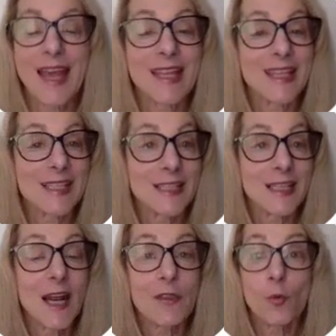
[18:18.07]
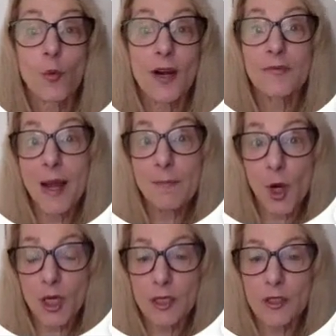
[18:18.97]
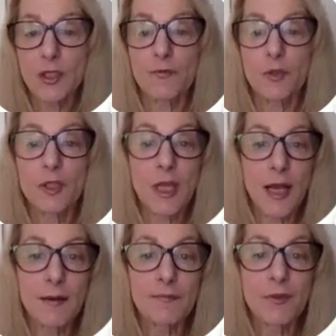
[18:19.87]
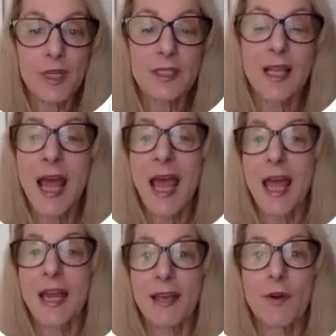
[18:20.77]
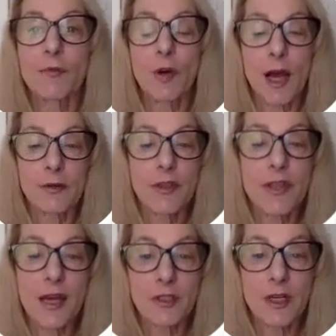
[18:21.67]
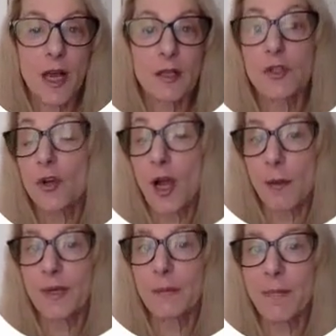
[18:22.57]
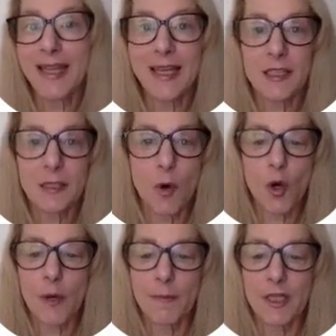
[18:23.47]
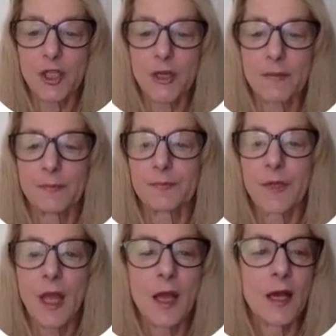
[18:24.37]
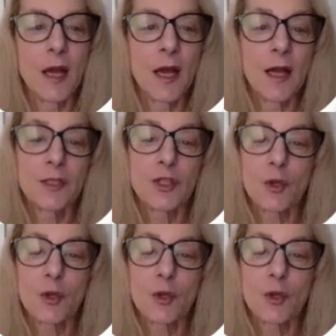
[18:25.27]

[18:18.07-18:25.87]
This is another one of my partners, so if you sign up for this and have over $100,000, our company might get a small commission. So